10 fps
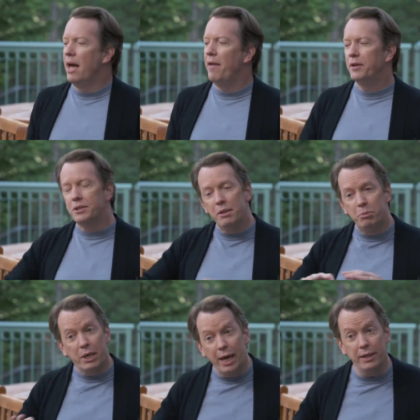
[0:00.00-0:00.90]
And there's
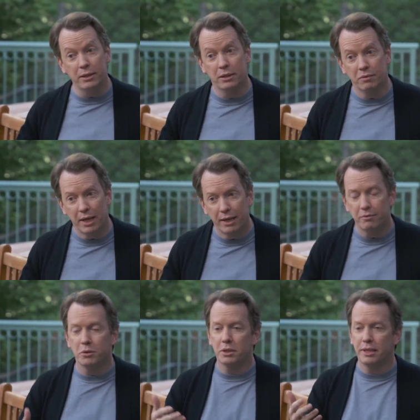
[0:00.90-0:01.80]
implications of that.
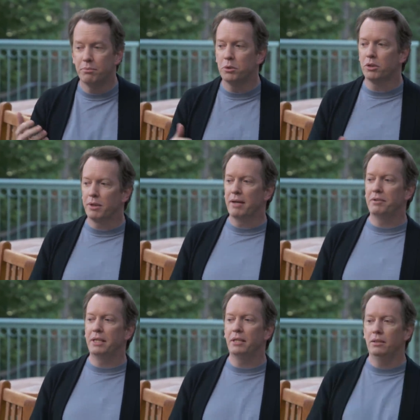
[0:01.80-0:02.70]
For example,
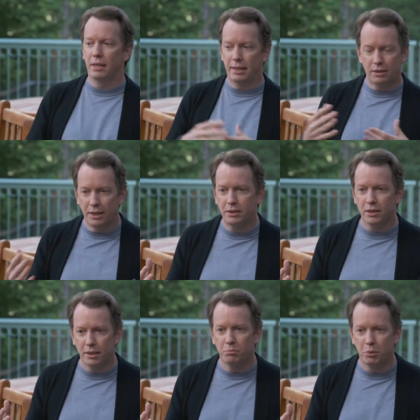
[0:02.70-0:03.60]
gravity, as
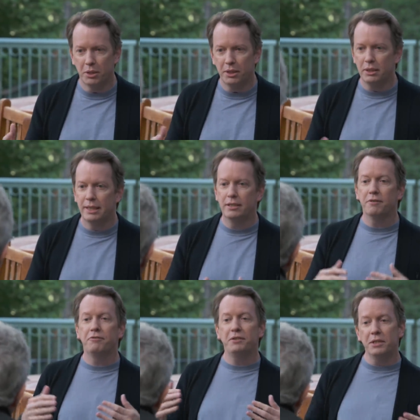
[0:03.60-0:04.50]
Einstein put it, is
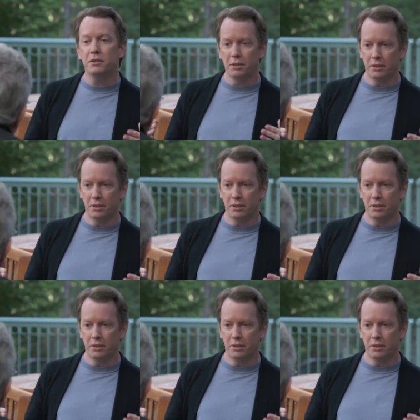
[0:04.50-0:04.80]
a field